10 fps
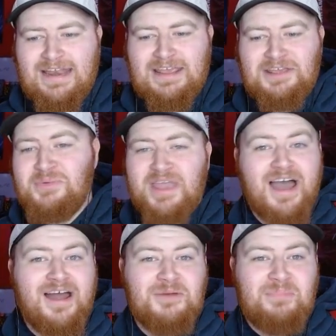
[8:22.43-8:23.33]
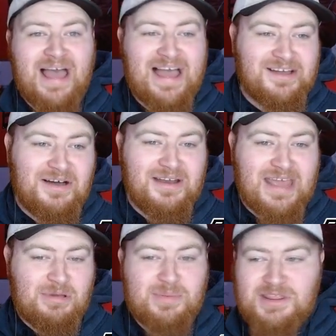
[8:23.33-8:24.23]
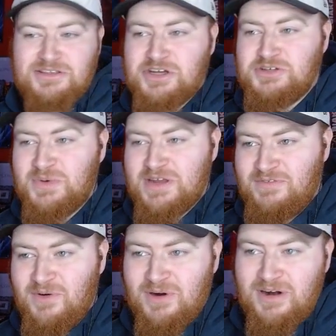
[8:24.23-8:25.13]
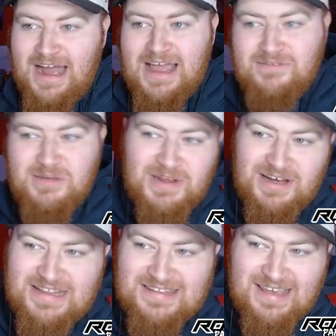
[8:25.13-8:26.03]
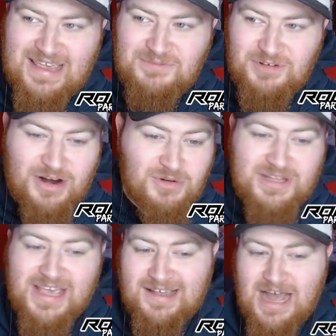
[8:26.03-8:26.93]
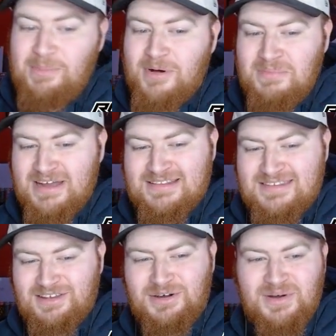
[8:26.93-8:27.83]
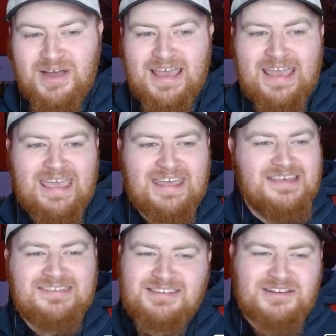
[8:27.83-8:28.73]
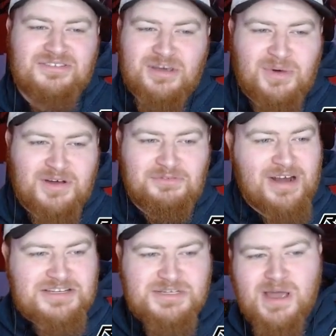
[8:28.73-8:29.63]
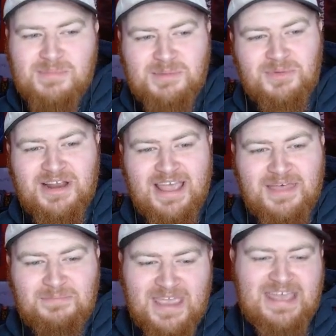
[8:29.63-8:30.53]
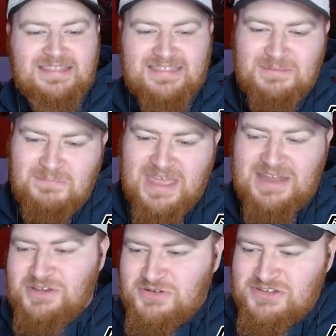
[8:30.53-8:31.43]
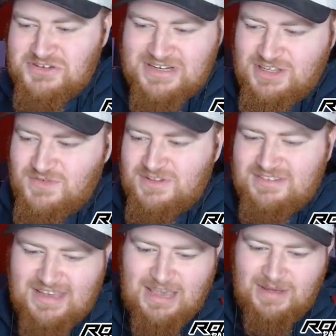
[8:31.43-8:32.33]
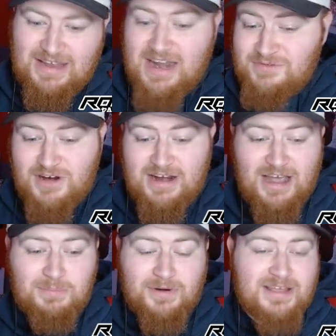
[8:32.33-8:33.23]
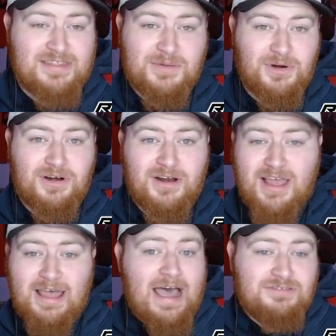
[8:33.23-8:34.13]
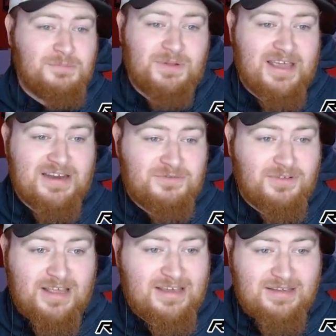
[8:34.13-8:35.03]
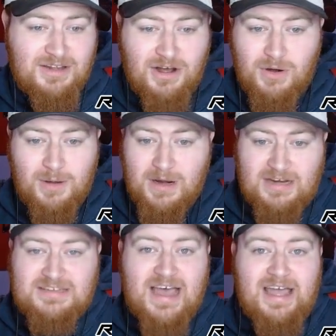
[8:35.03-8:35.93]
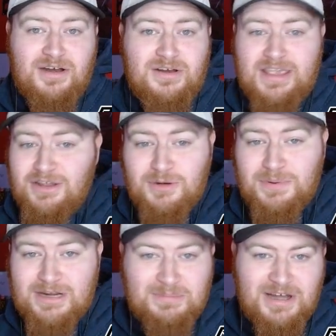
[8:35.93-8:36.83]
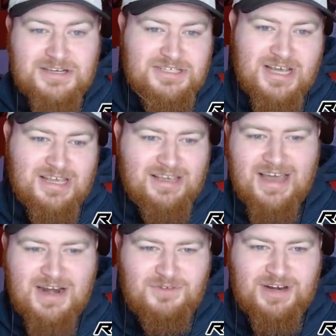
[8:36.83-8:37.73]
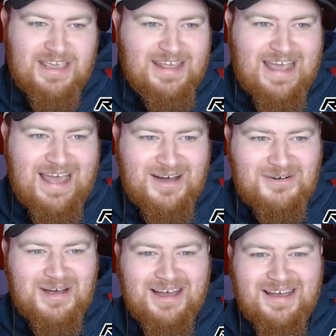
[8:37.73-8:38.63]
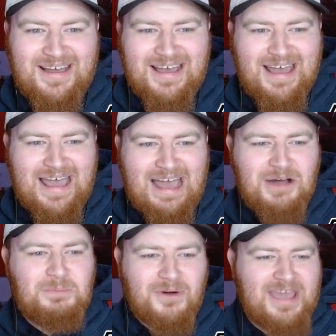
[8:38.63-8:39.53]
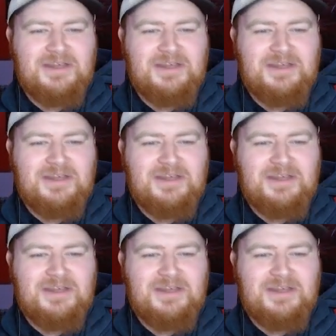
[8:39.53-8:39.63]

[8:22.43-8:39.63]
here we are back on MLB The Show 24. I haven't been on this game for only a couple months, so it is still somewhat fresh in my memory. Man, the menu screens for this game, I kind of forgot how bright they were. After playing it for like, you know, an entire year pretty much, you kind of forget how bright it